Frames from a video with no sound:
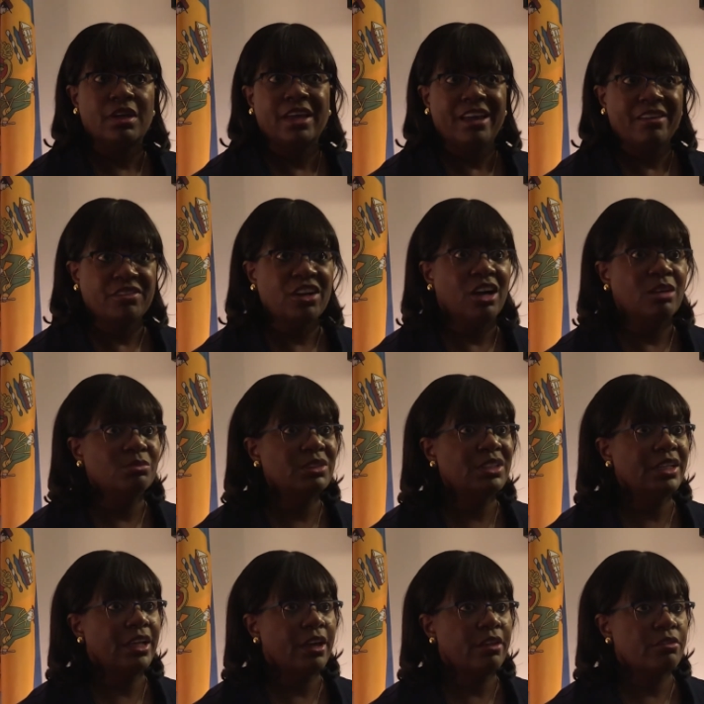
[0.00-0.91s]
have come
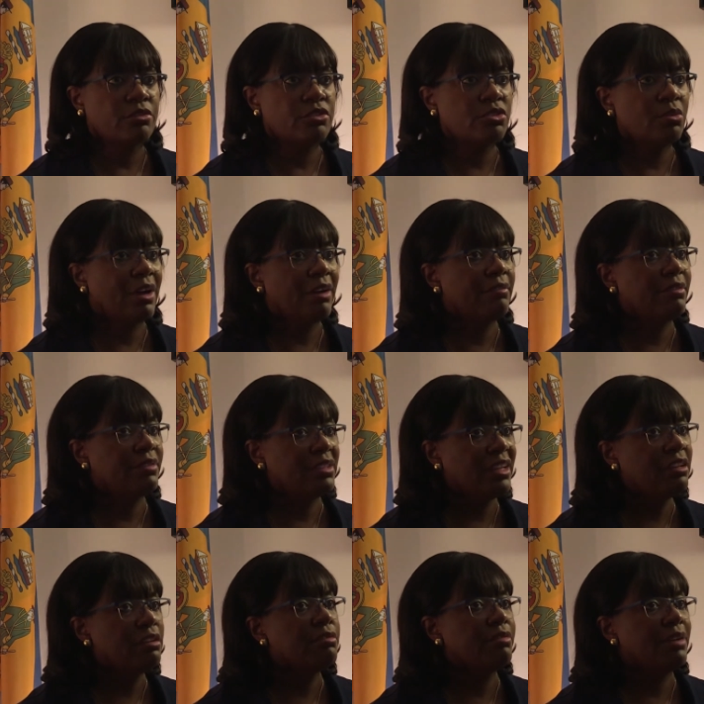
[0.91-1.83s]
together to
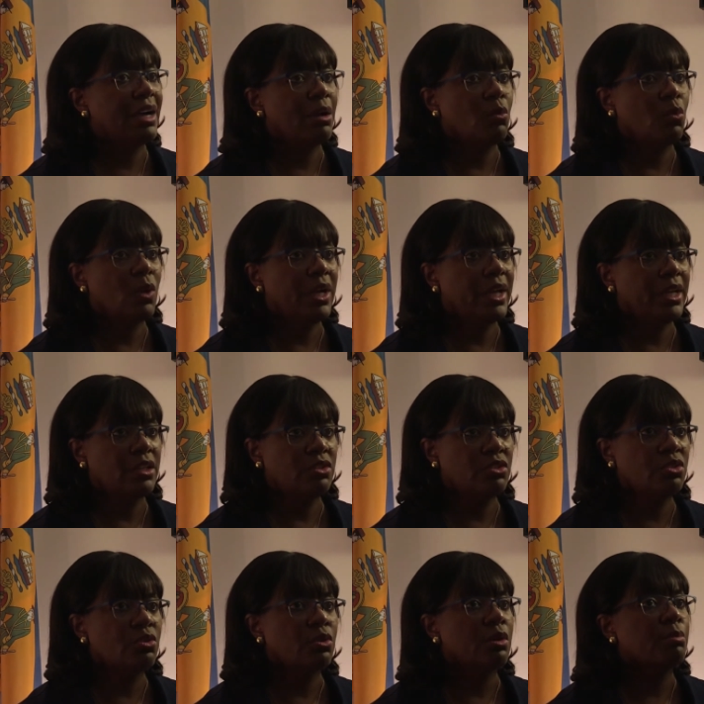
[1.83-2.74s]
identify
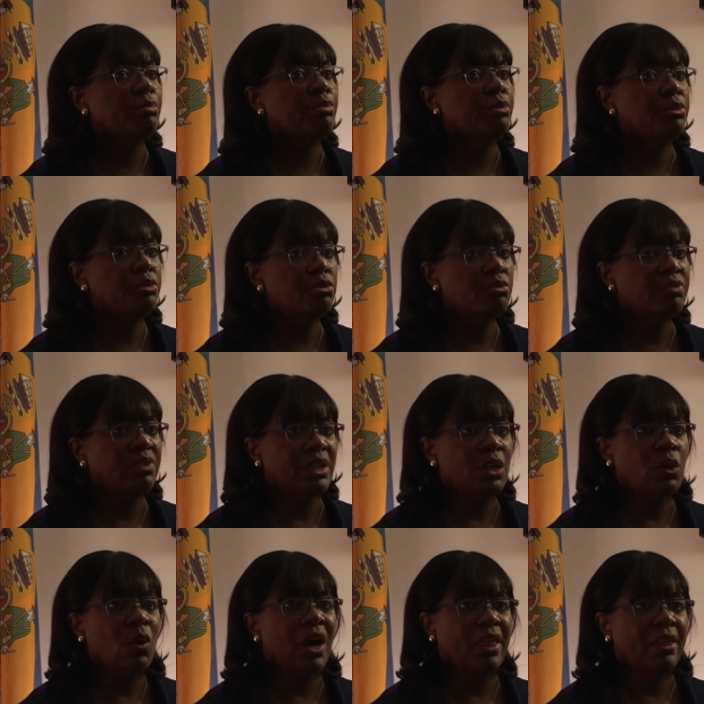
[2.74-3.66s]
ways to improve
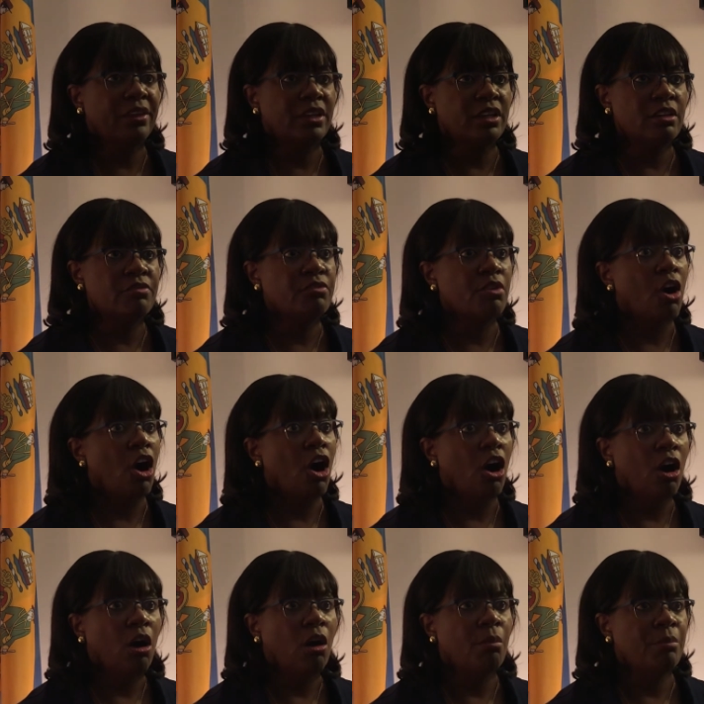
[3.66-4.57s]
equality for
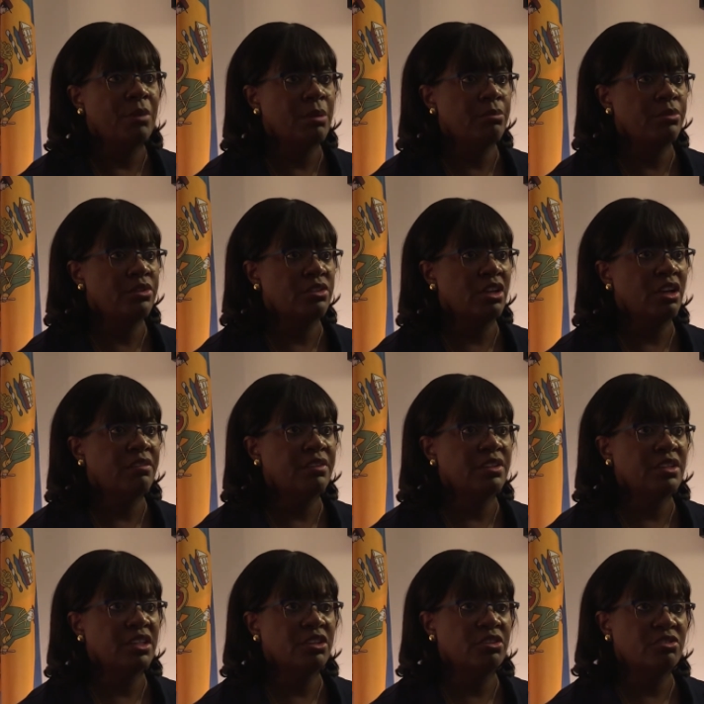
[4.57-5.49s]
all members of
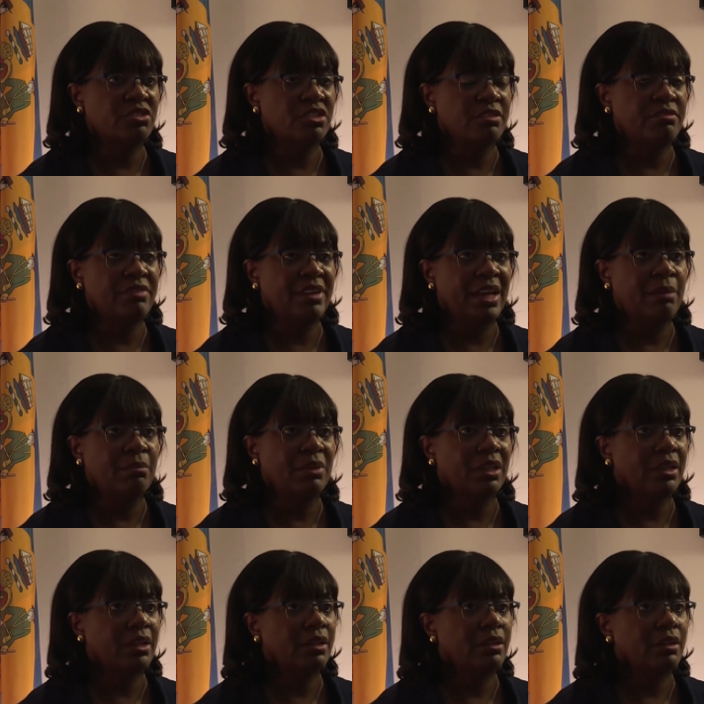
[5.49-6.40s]
the DOC
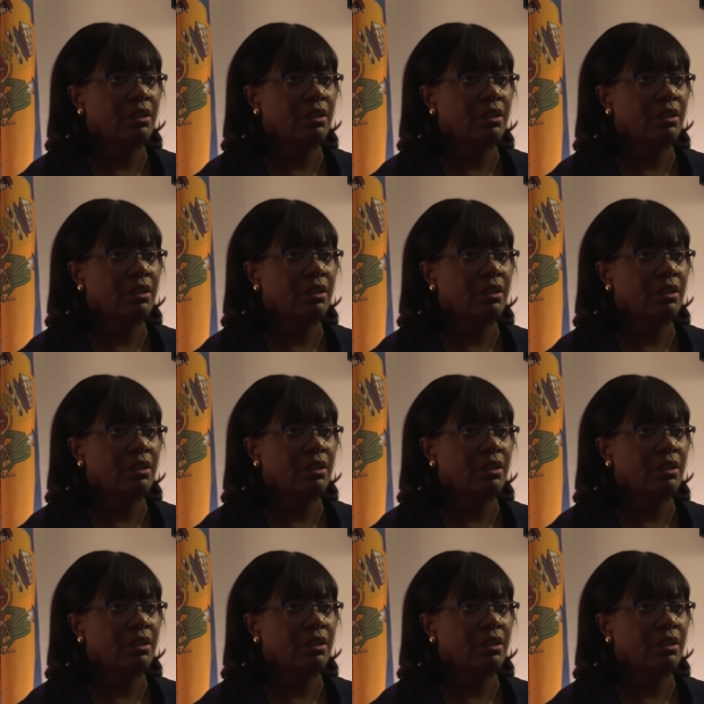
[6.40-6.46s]
family.